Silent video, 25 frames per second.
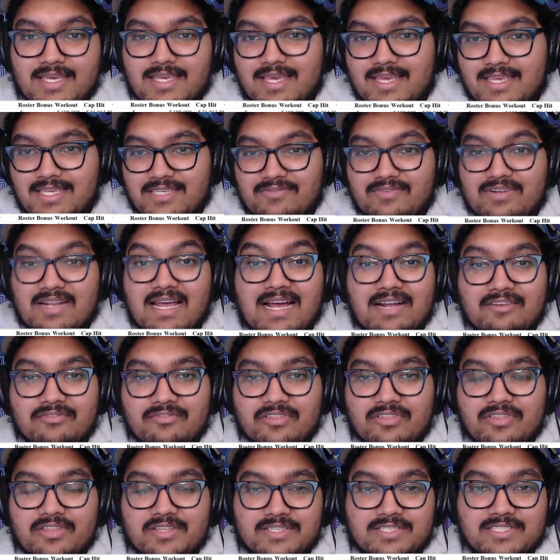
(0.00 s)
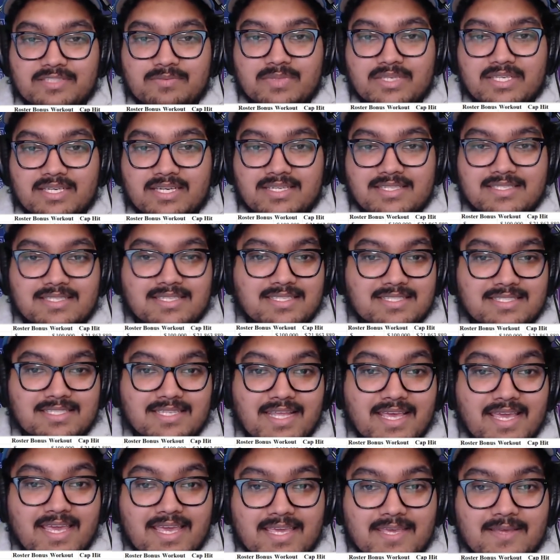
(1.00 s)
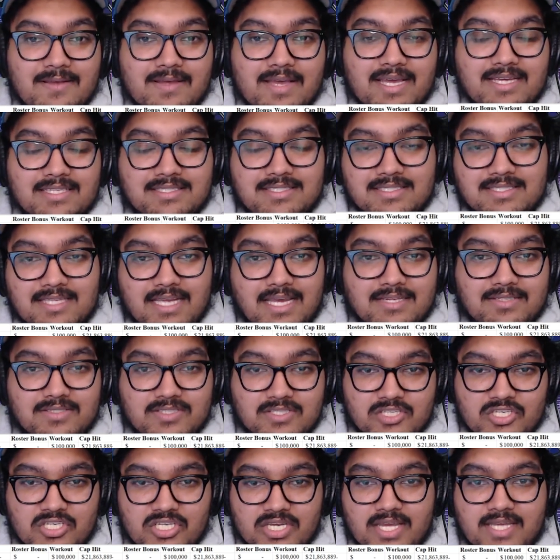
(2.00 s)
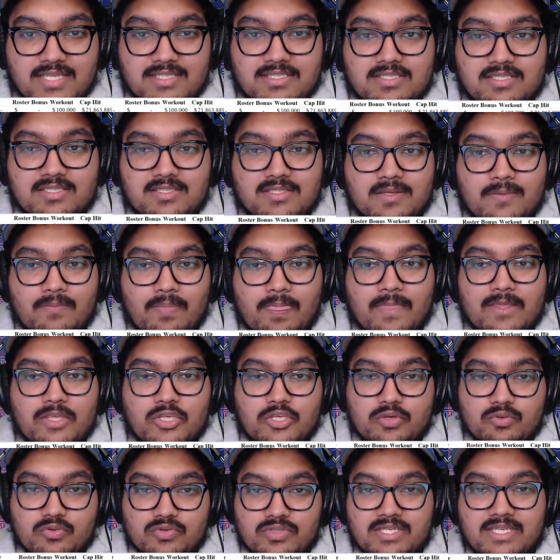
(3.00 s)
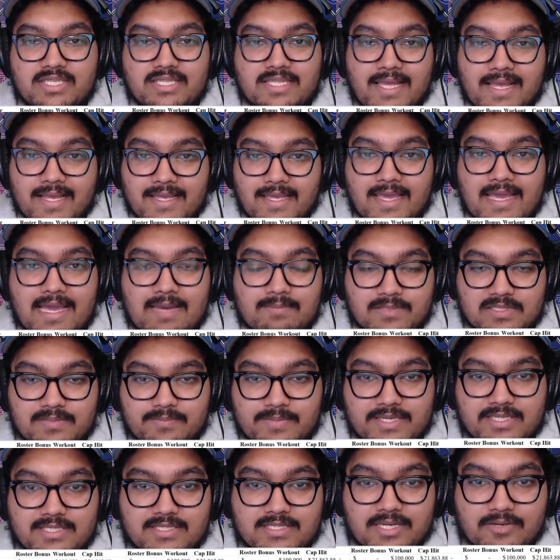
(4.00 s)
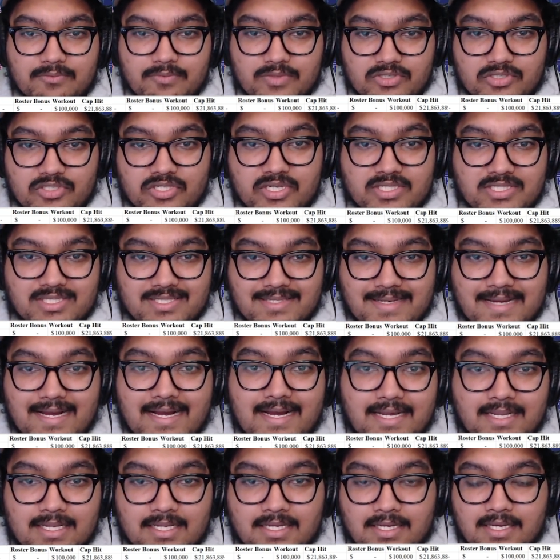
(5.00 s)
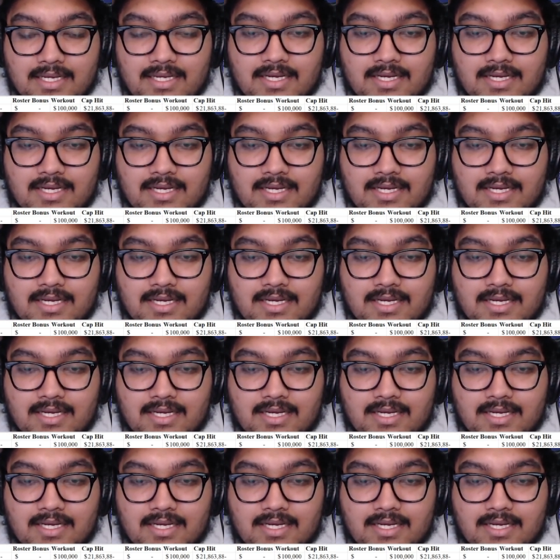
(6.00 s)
even after this, because in today, as the title suggests, using that cap space that we just got